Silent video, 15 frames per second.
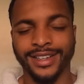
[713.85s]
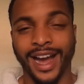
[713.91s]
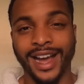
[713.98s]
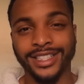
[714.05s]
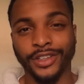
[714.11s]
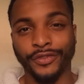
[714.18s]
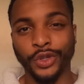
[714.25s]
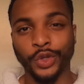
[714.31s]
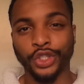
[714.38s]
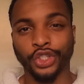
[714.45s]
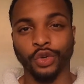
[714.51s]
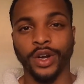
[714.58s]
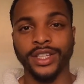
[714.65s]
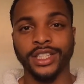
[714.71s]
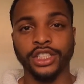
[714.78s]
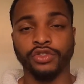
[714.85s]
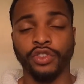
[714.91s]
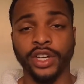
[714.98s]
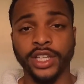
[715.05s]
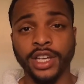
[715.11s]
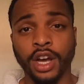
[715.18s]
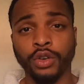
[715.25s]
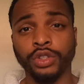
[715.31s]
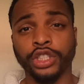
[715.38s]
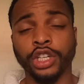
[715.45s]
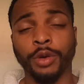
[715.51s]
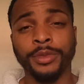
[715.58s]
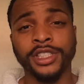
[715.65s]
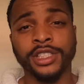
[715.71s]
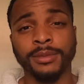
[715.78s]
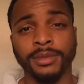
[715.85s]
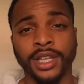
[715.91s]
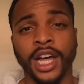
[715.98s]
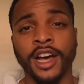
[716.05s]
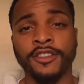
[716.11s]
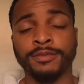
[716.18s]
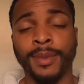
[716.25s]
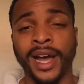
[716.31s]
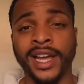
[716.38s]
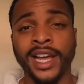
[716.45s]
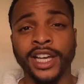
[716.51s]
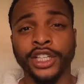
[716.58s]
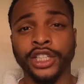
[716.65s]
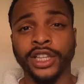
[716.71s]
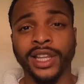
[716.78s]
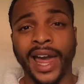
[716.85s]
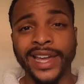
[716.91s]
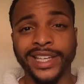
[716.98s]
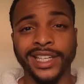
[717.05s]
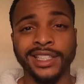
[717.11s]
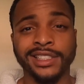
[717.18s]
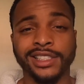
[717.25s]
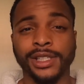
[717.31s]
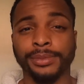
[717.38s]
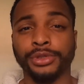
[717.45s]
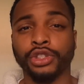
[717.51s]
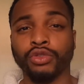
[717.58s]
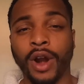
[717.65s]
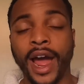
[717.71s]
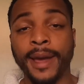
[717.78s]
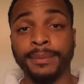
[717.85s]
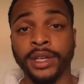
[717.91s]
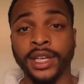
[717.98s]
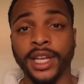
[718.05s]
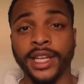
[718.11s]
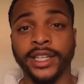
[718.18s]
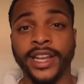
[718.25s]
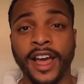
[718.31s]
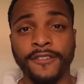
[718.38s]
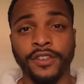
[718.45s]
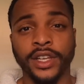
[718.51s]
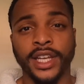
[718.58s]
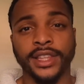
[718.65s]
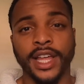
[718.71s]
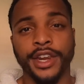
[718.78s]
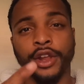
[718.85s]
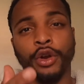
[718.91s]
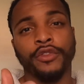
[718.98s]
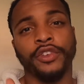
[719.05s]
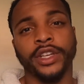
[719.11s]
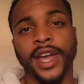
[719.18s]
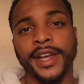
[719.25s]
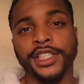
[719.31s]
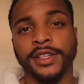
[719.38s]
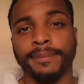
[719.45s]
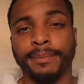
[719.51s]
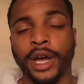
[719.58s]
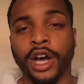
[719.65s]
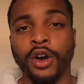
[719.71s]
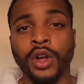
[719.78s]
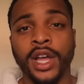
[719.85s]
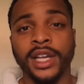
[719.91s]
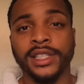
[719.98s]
Guys, if you enjoyed this video, show me some love by liking, subscribing, and definitely hit that notification bell.